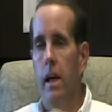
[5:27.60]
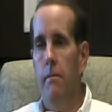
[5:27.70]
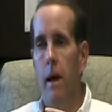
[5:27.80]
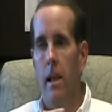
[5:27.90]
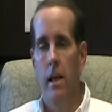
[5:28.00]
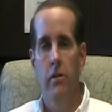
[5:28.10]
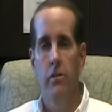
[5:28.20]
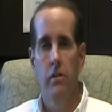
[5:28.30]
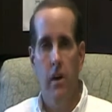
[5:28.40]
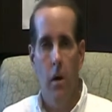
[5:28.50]
In my
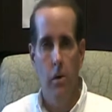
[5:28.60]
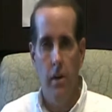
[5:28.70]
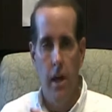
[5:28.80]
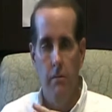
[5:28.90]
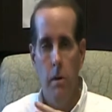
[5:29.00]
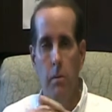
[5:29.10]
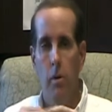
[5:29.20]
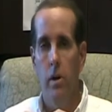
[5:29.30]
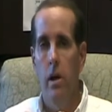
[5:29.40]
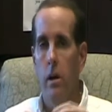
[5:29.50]
lessons, I always have
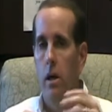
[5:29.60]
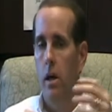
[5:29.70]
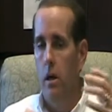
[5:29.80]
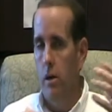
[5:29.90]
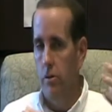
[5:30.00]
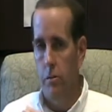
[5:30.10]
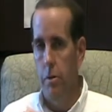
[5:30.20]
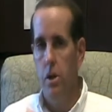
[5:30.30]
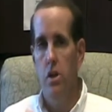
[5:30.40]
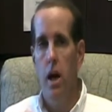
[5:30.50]
people hit some
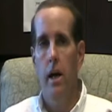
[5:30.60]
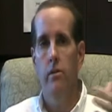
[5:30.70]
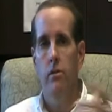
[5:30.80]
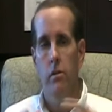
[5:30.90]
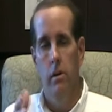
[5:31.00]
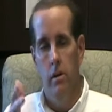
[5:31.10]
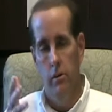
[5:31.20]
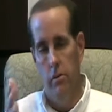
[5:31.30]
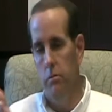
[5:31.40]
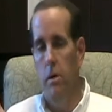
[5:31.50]
pitch shots,
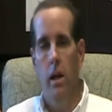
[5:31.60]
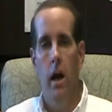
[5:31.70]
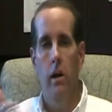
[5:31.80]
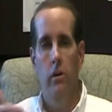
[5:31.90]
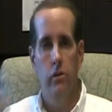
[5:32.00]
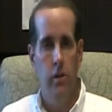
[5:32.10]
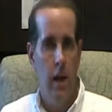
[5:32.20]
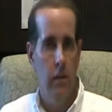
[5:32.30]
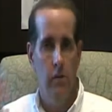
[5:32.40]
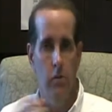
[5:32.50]
some mid-irons,
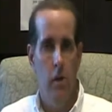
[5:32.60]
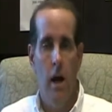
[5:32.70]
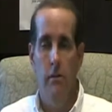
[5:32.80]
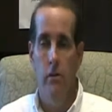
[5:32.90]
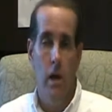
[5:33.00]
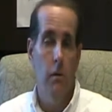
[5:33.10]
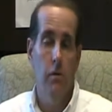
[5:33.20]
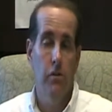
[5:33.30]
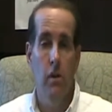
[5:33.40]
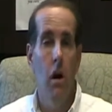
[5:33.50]
and some drivers. I
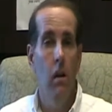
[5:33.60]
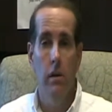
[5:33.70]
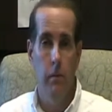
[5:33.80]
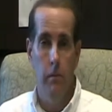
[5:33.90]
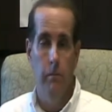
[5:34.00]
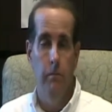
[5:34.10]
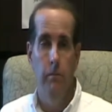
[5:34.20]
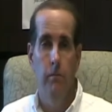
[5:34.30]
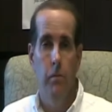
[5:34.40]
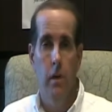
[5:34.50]
want to see all of them.
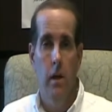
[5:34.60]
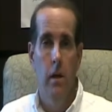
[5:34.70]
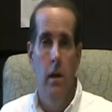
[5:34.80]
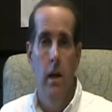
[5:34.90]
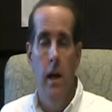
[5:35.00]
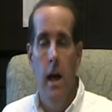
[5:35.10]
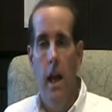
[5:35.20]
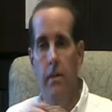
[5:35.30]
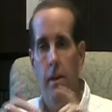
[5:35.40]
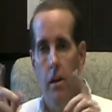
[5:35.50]

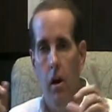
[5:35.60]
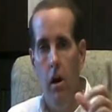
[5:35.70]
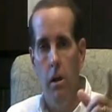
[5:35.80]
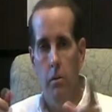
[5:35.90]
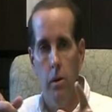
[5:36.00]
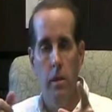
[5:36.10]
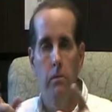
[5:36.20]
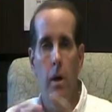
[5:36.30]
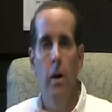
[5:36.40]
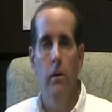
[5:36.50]
And I think all of them will
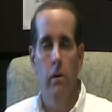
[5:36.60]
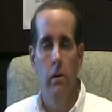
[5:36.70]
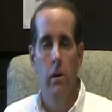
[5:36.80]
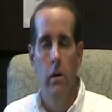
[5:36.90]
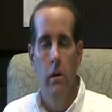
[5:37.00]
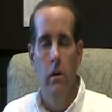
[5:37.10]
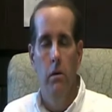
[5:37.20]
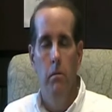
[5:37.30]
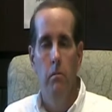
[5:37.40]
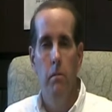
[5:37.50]
get better
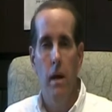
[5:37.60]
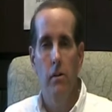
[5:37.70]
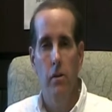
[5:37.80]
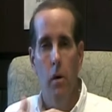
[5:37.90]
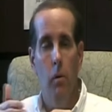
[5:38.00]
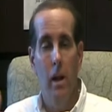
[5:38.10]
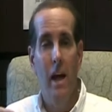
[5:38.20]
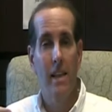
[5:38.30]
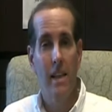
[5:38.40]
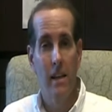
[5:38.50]
based on what
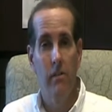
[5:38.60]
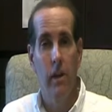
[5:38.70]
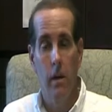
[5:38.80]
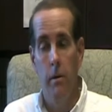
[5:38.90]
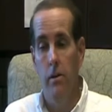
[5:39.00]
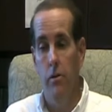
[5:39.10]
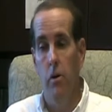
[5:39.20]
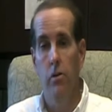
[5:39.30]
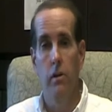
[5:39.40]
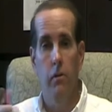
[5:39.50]
I give them as
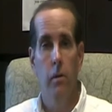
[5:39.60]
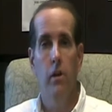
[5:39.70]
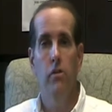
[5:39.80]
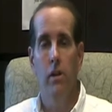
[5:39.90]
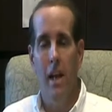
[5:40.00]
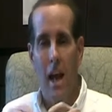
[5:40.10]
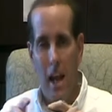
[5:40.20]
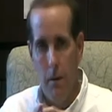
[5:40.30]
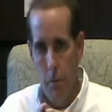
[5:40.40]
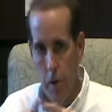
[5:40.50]
far as the information.
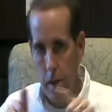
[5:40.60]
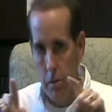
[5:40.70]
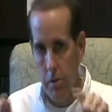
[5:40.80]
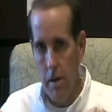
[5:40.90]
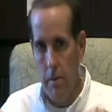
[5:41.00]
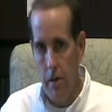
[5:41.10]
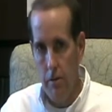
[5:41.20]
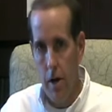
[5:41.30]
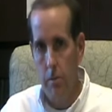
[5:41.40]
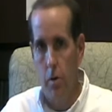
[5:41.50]
And I'm working within my
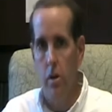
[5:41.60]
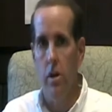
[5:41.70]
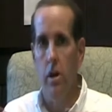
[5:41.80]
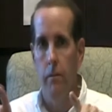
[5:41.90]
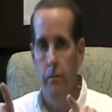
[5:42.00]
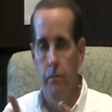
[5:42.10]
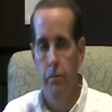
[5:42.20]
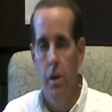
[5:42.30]
framework again.